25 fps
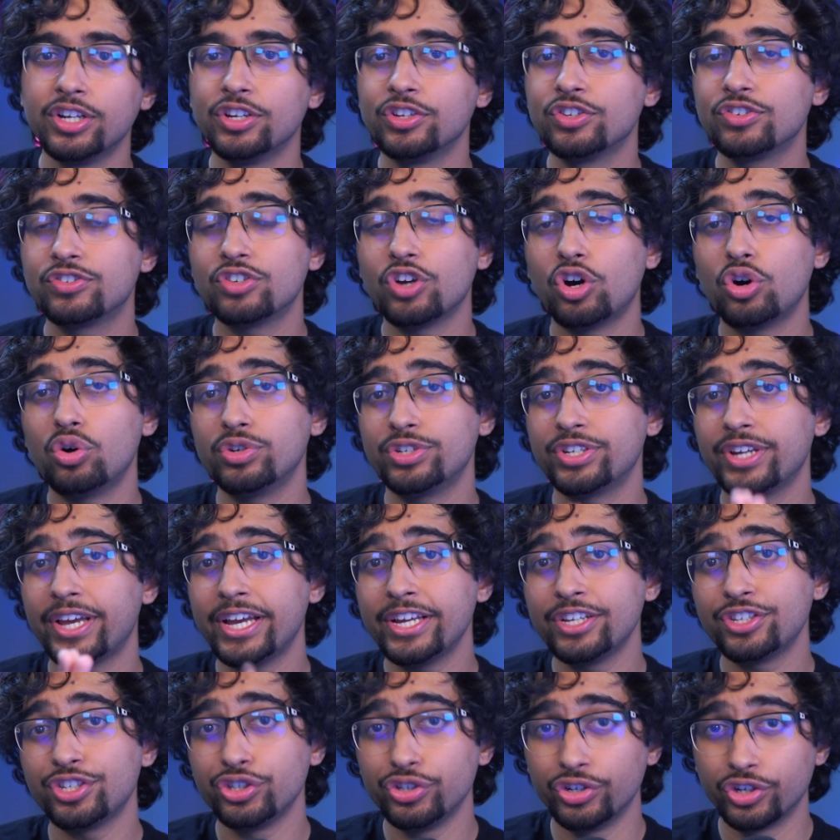So to
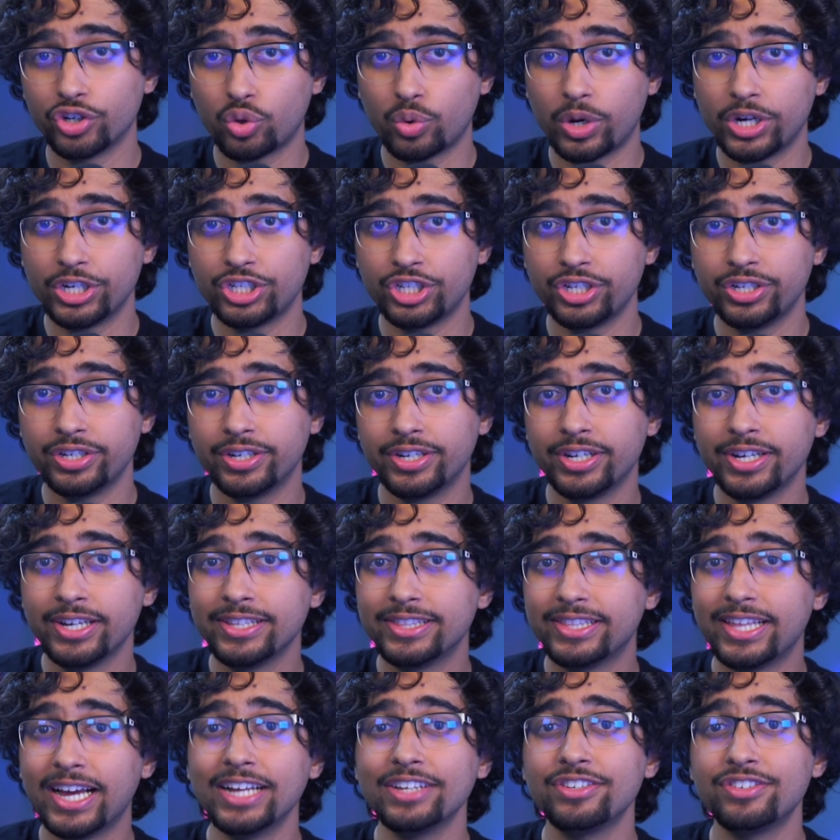answer your question,
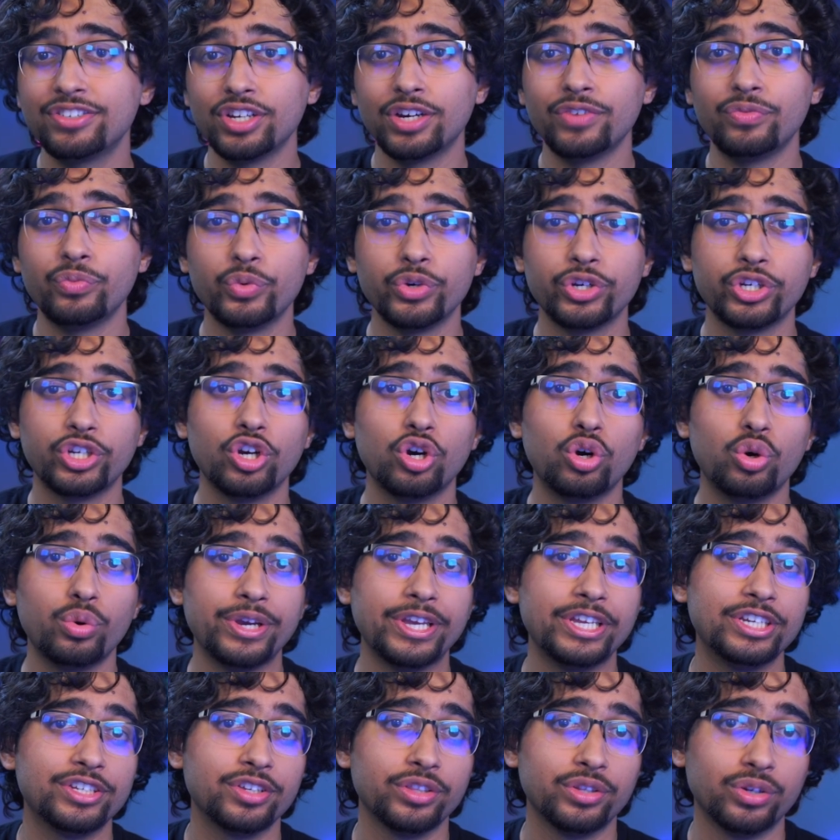that stuff would go
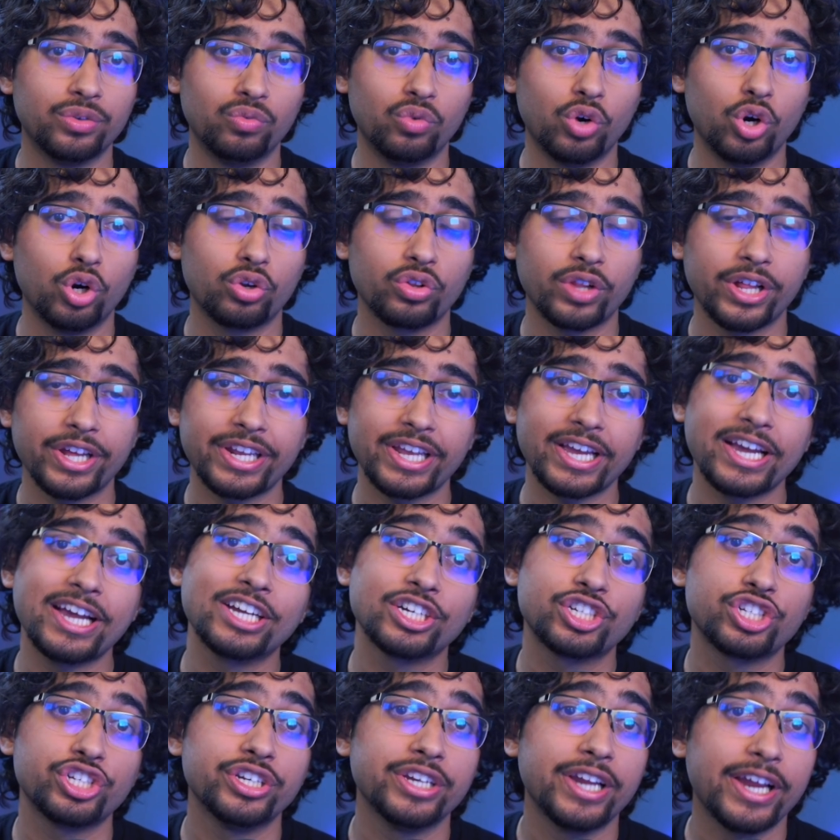into the roguelike
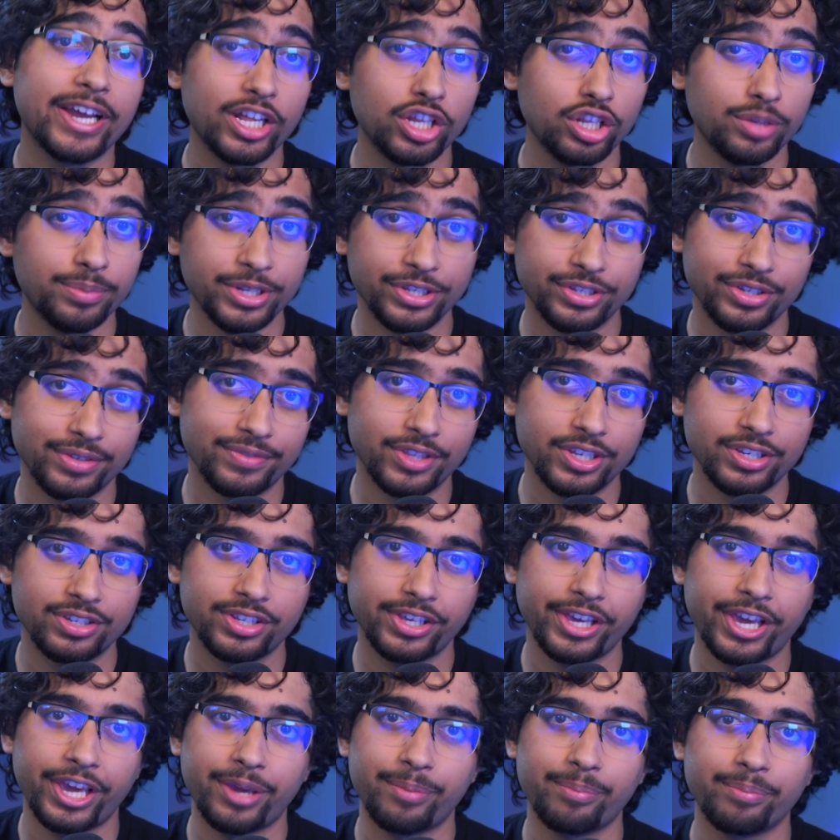action elements of this
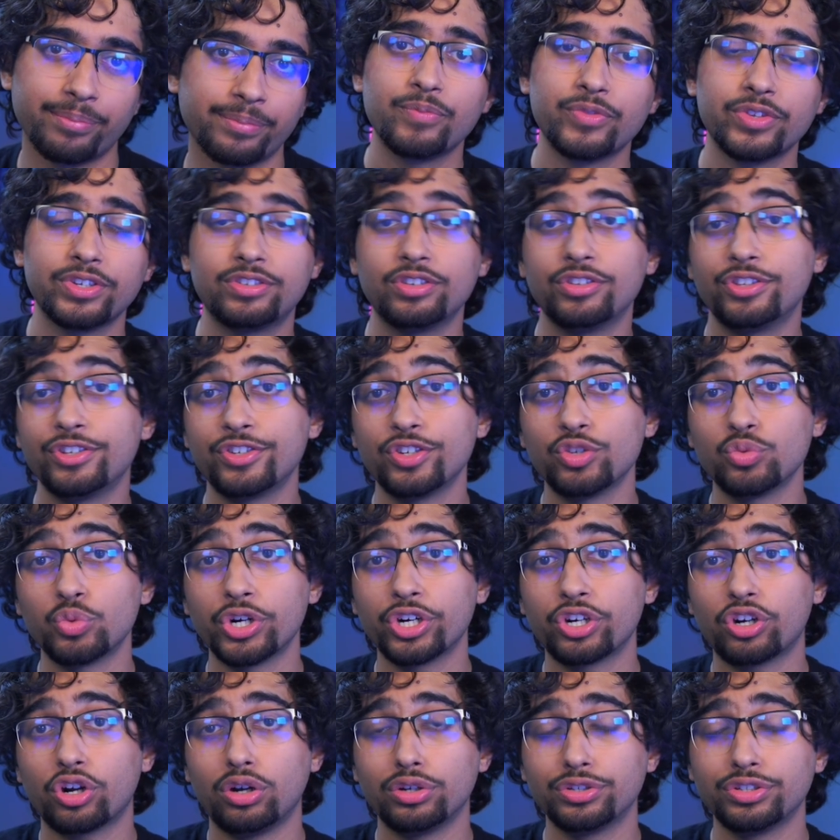game. So this is
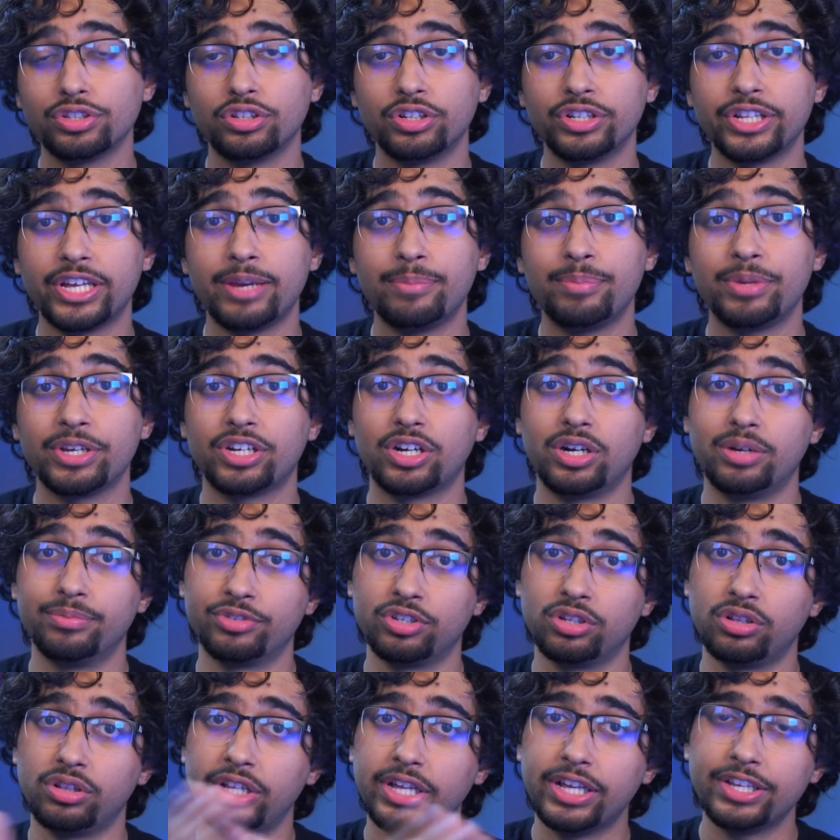where Cult of the Lamb
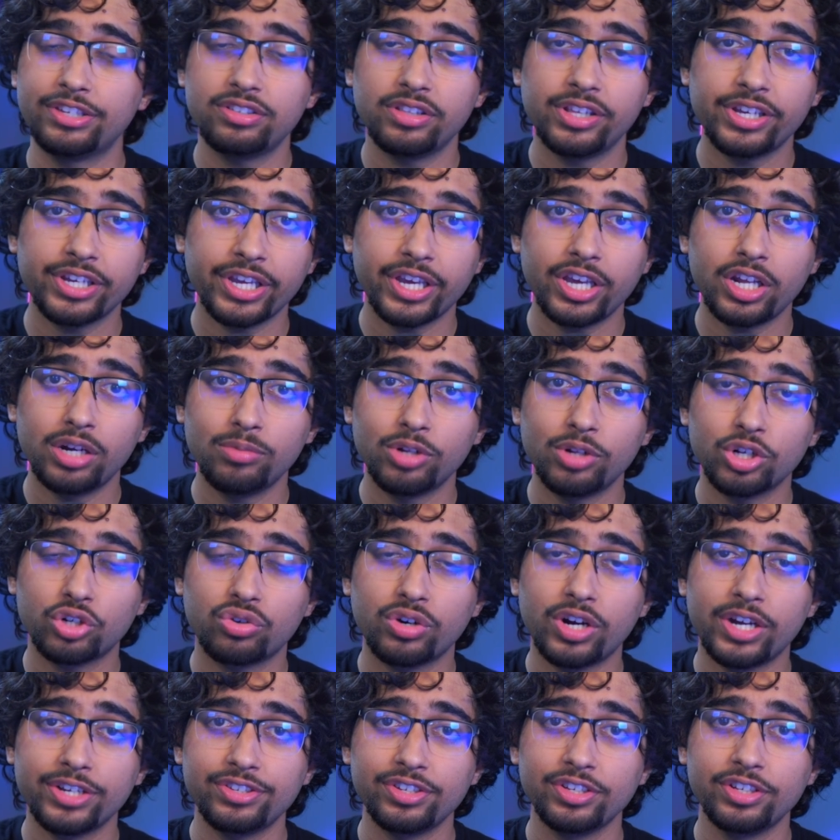becomes less like Animal
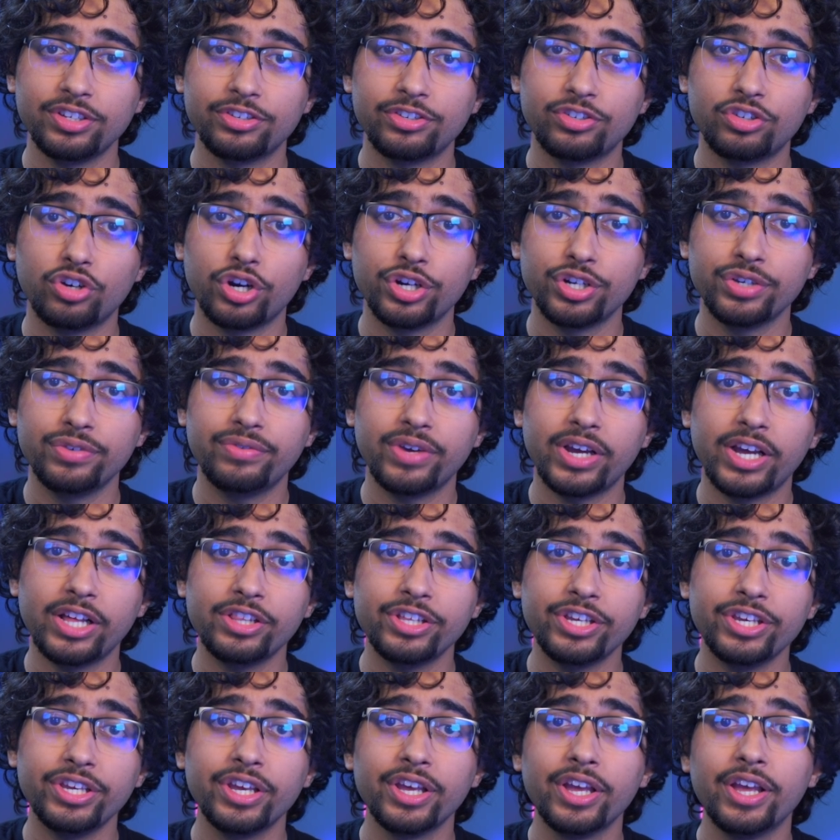Crossing and Stardew
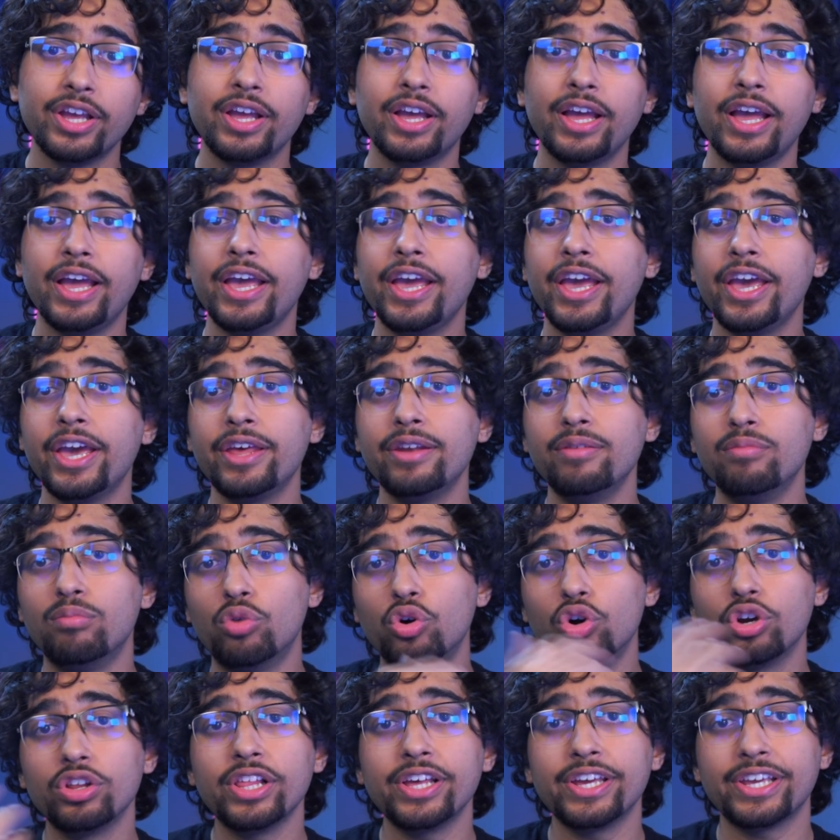Valley, and
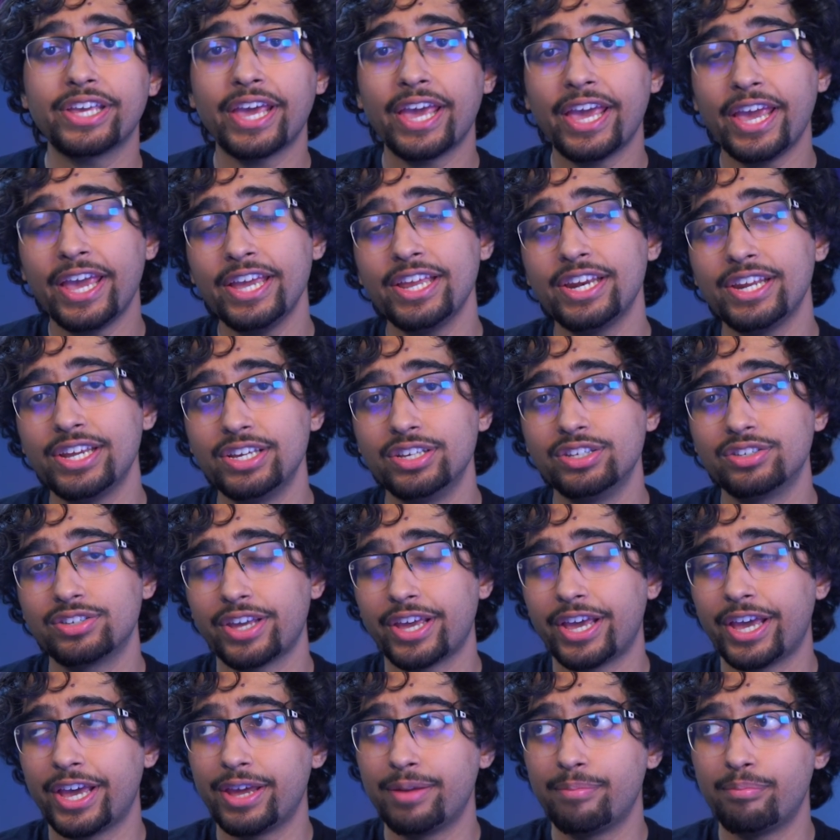more like Hades
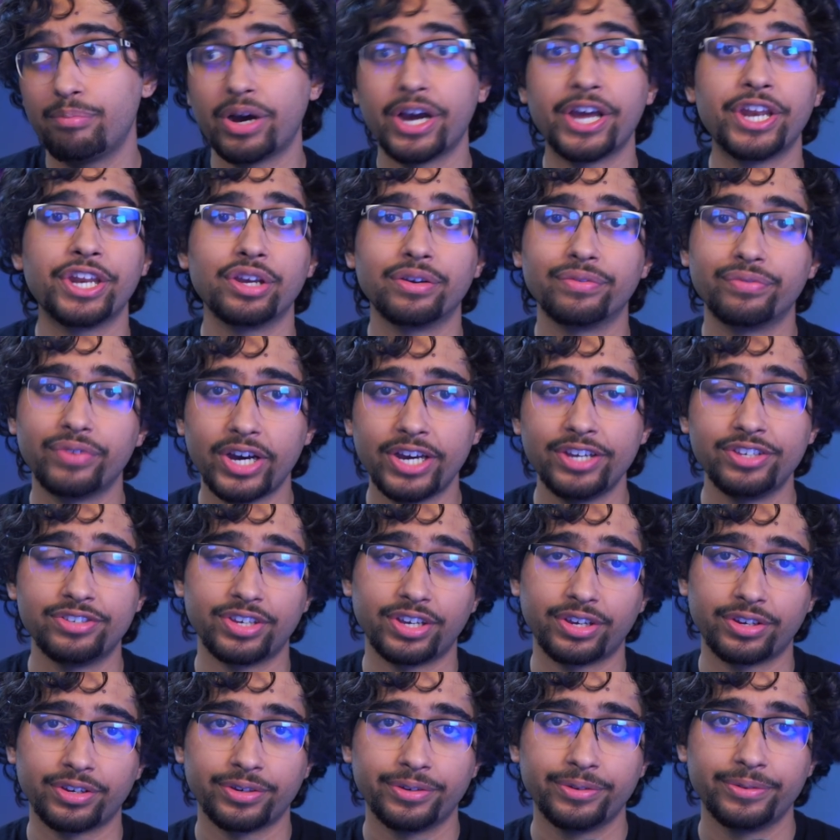and Binding of Isaac.